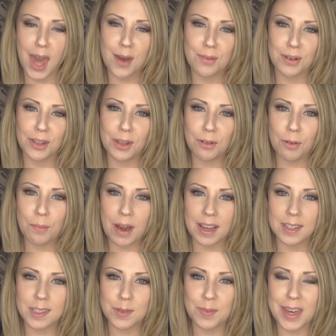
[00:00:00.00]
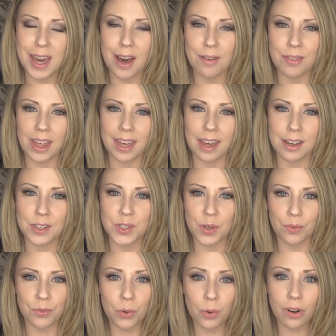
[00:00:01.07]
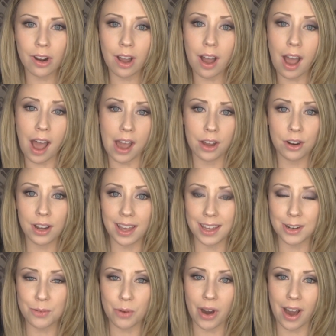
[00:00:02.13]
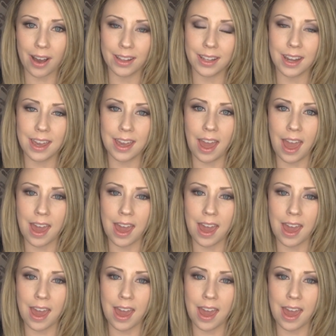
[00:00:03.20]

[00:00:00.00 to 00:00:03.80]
It really reminds me of like a Sephora higher end quality,